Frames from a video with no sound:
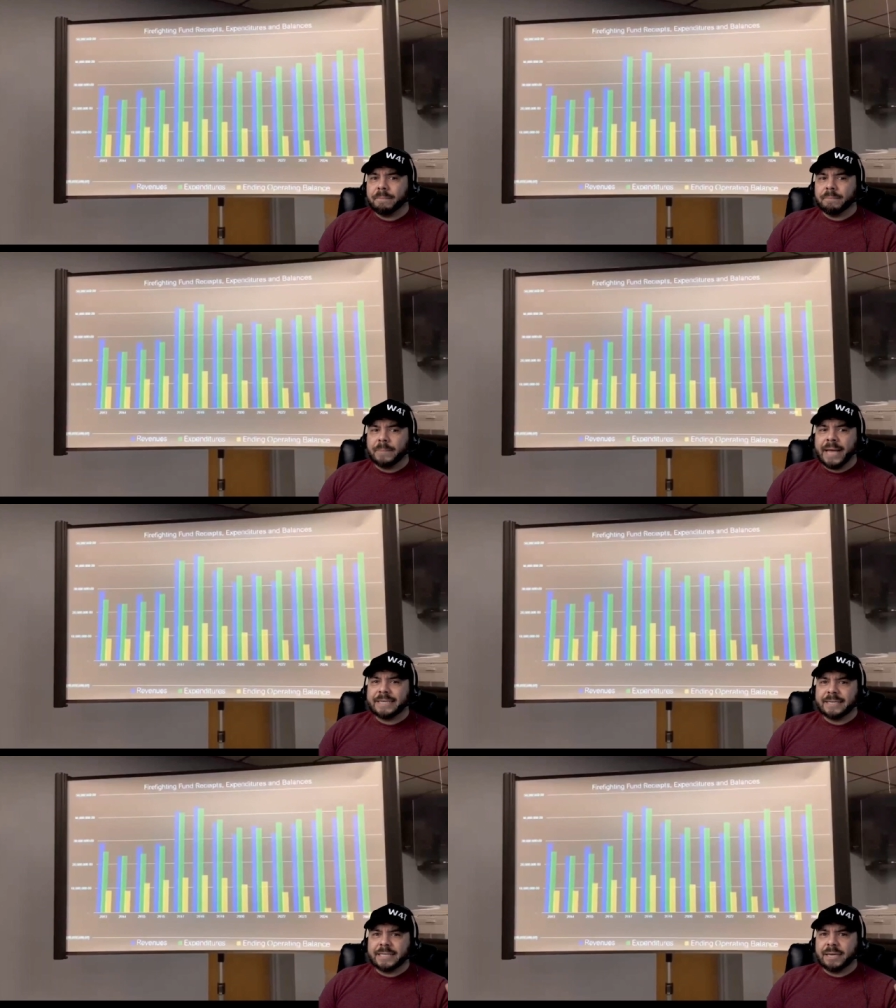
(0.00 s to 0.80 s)

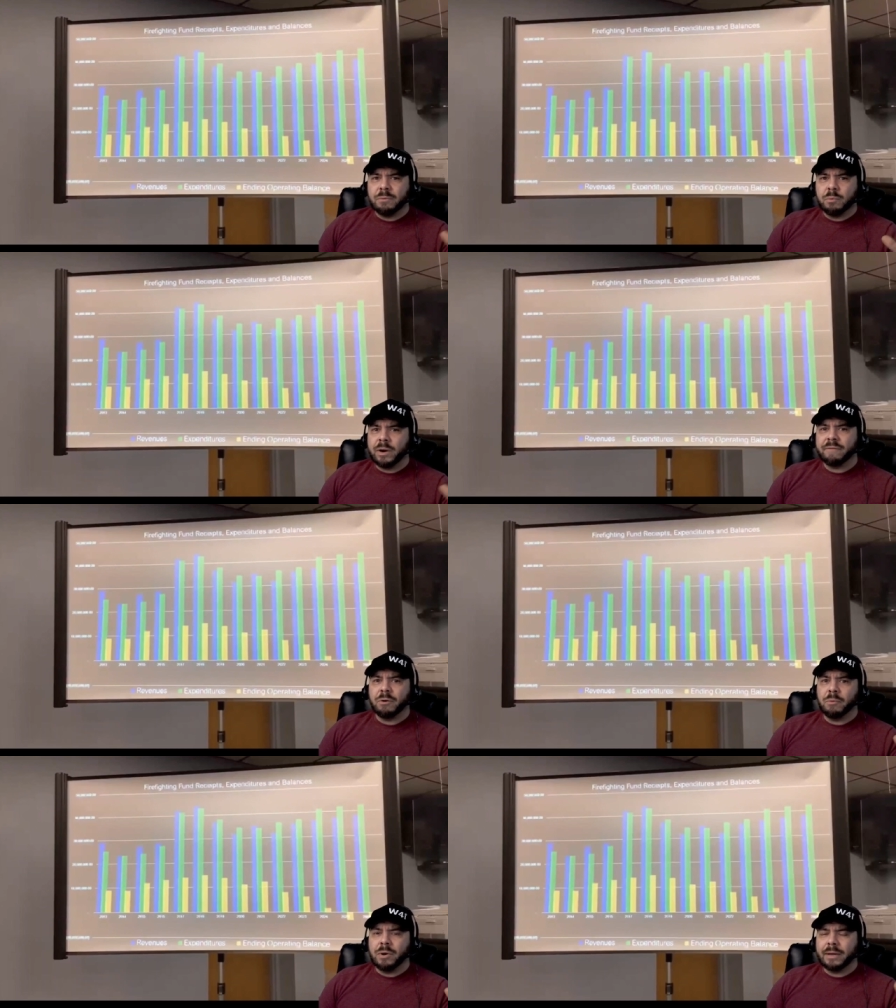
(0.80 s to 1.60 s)
entity, whatever
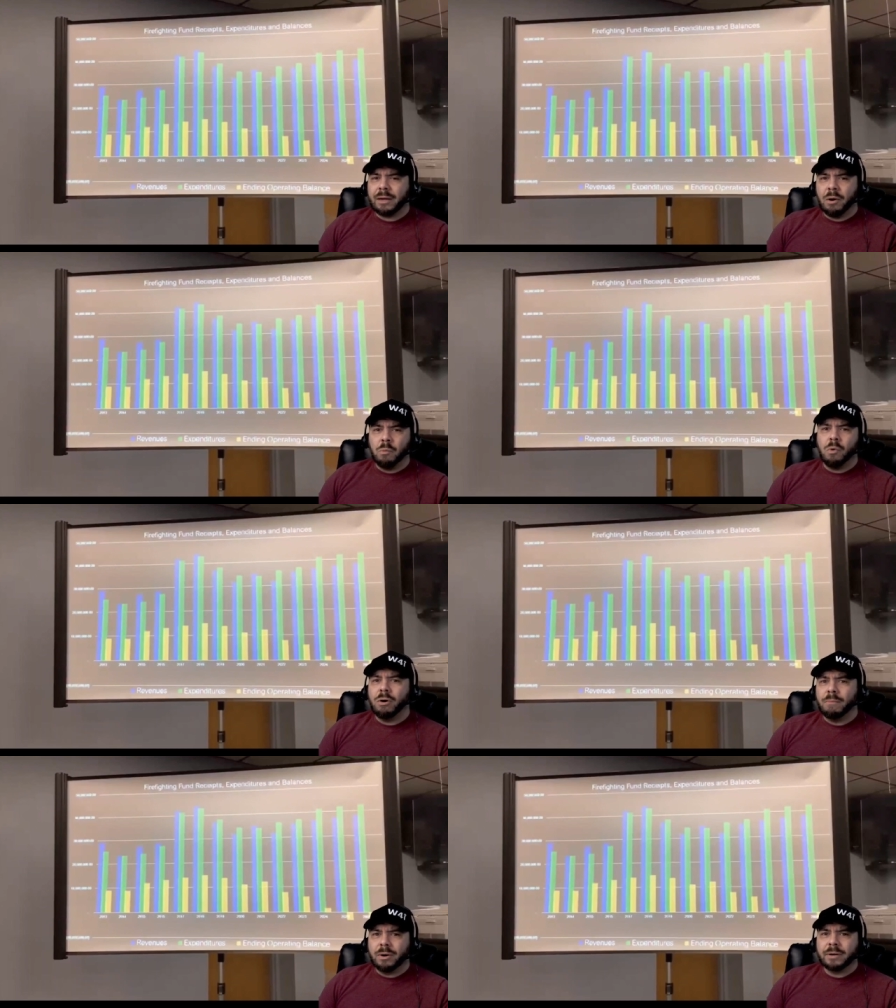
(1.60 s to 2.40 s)
it was, a
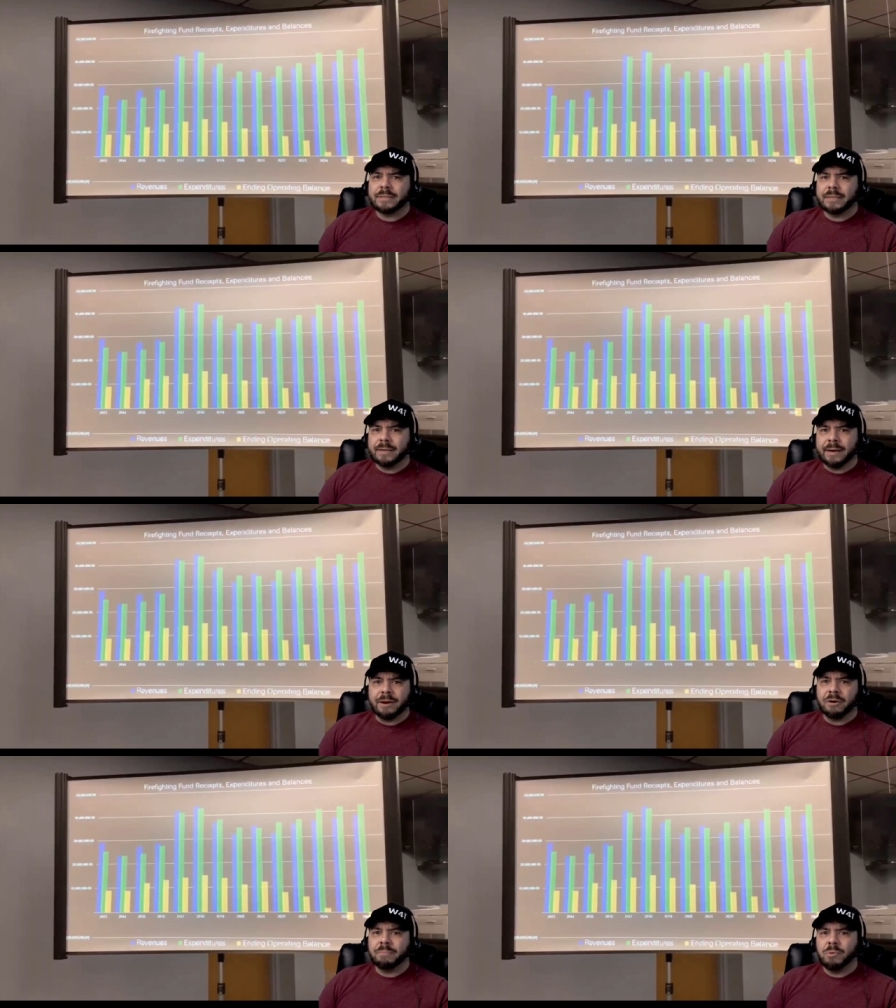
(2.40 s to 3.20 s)
Walmart, an
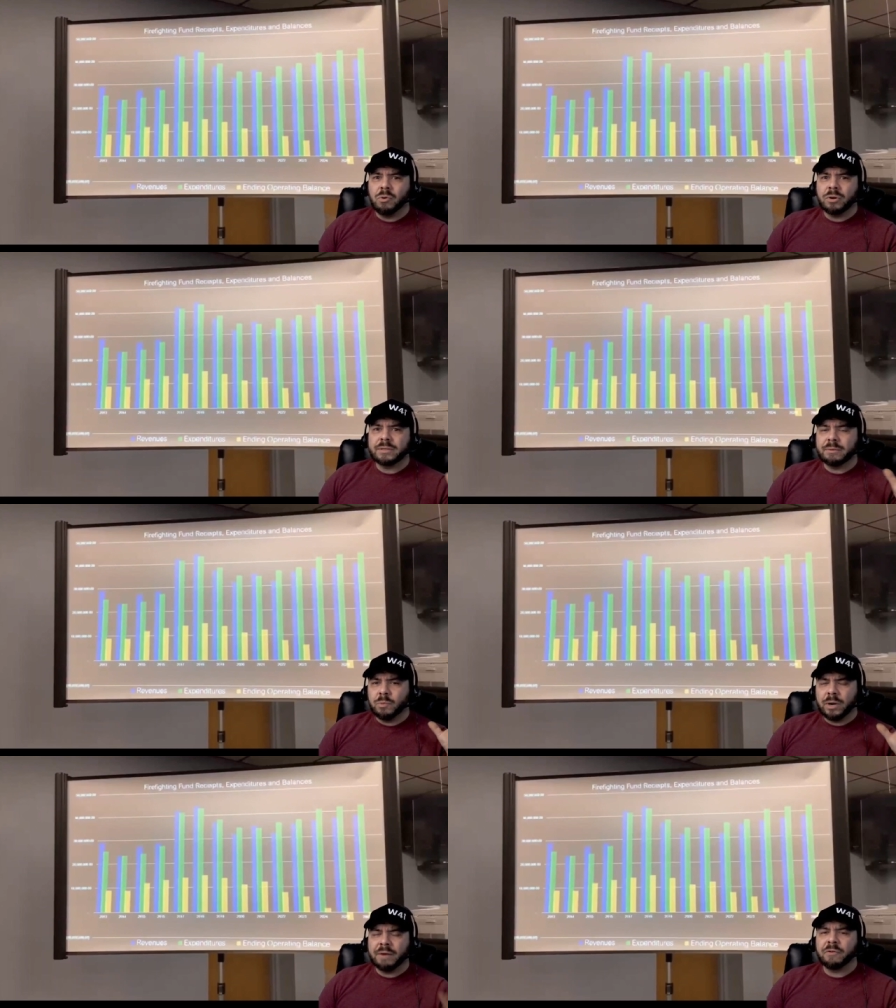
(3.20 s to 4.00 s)
airport,
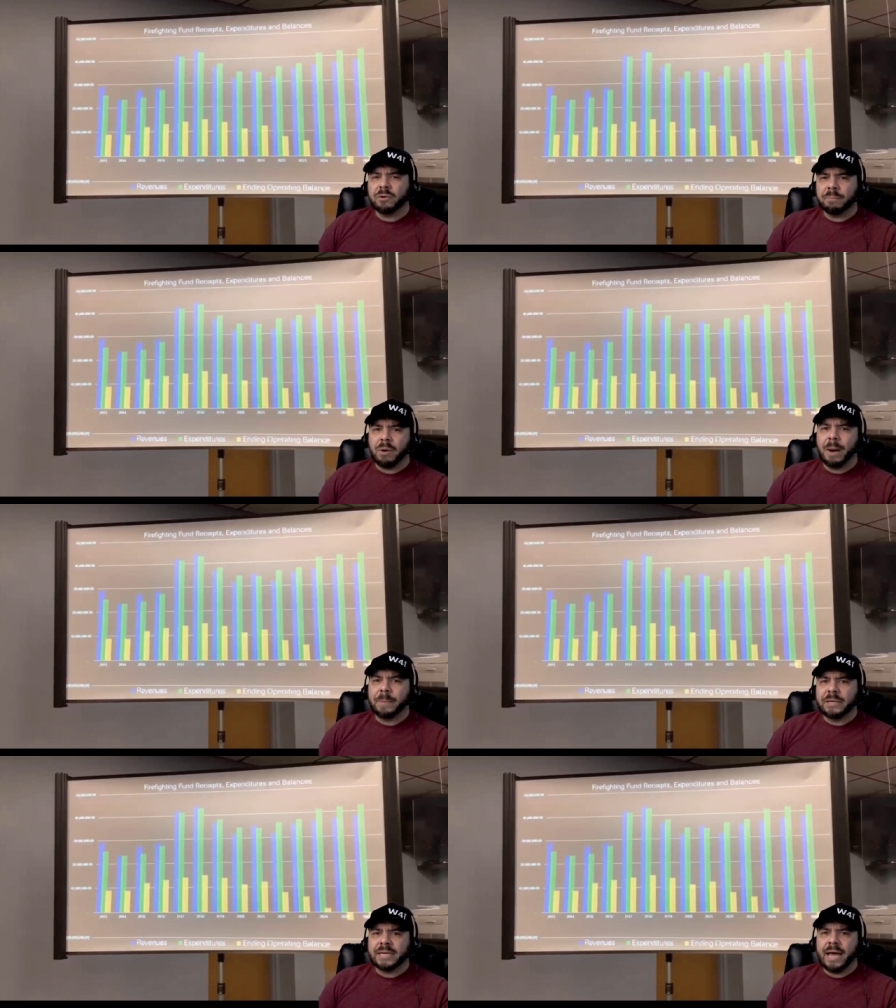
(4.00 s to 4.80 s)
whatever their
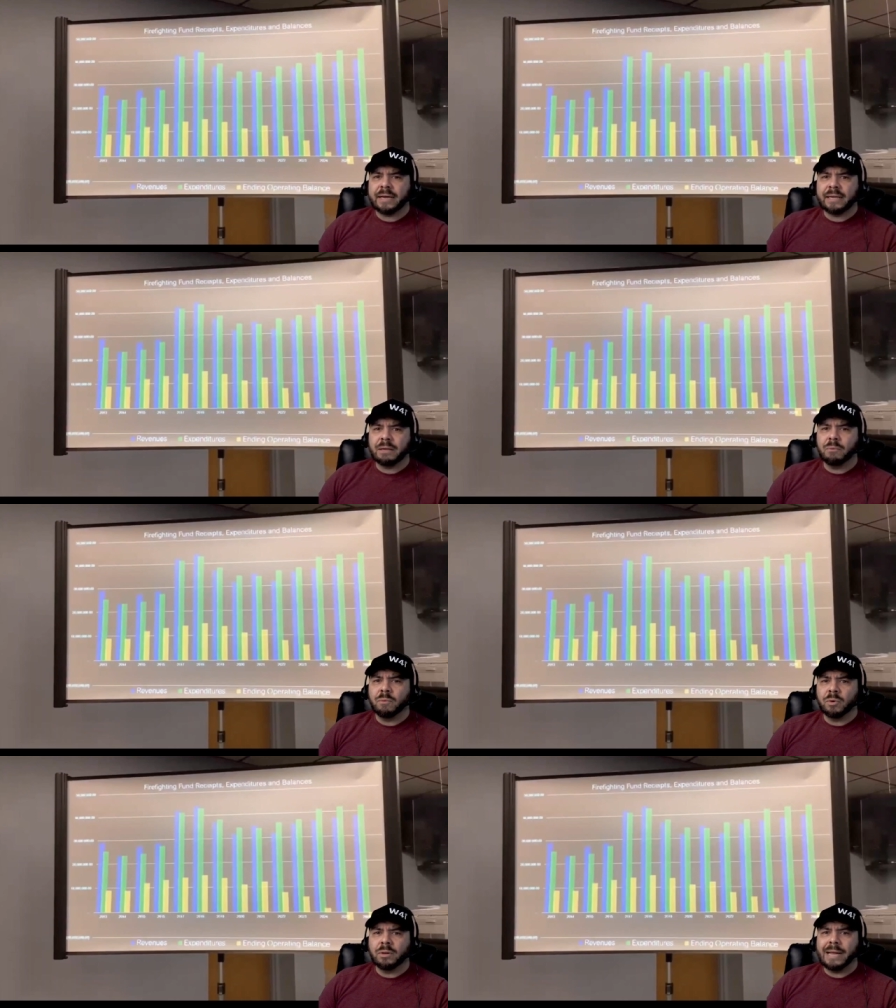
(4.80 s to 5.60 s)
property taxes
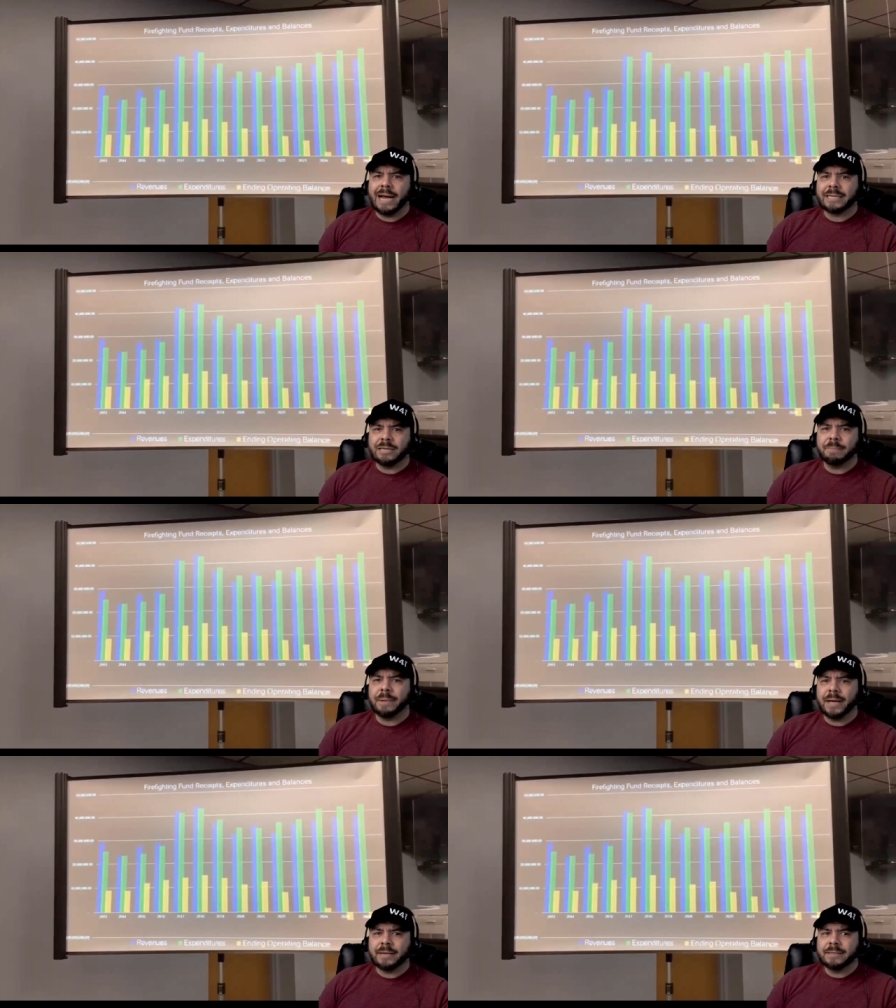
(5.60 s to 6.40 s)
were locked up
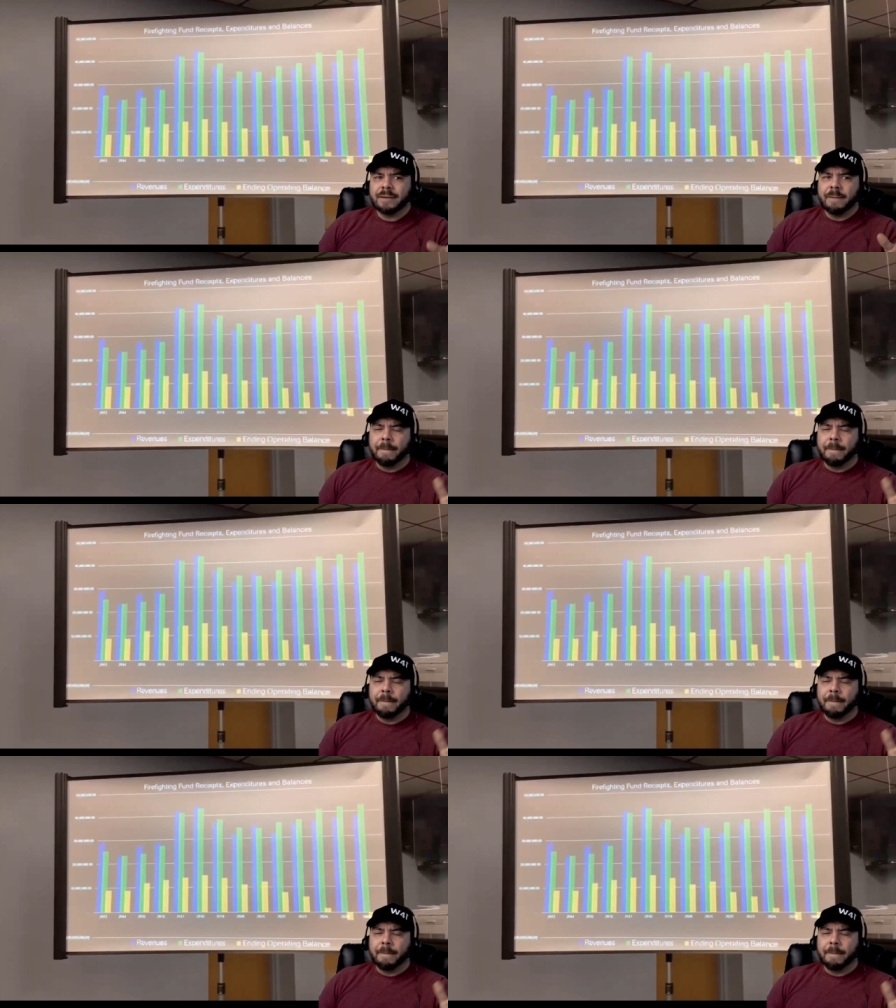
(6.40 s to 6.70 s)
at,